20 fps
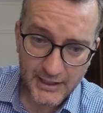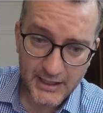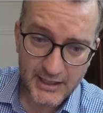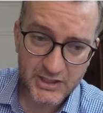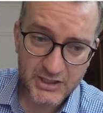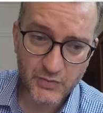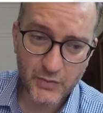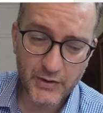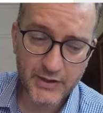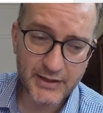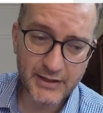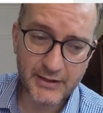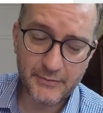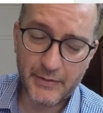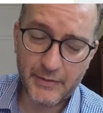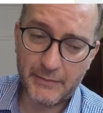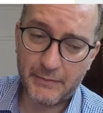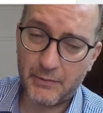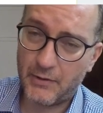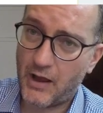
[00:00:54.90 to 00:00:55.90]
whether
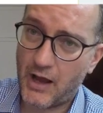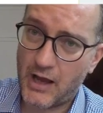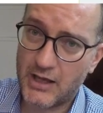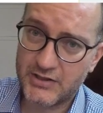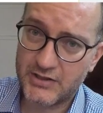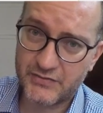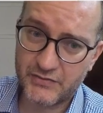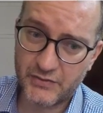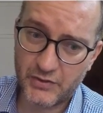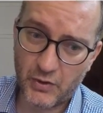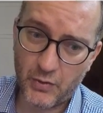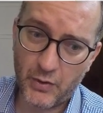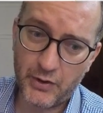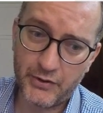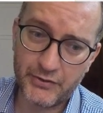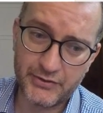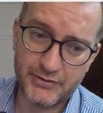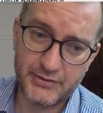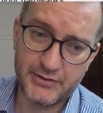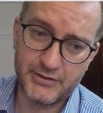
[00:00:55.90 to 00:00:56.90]
people ask for a
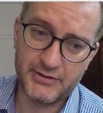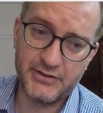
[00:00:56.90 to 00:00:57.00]
quote.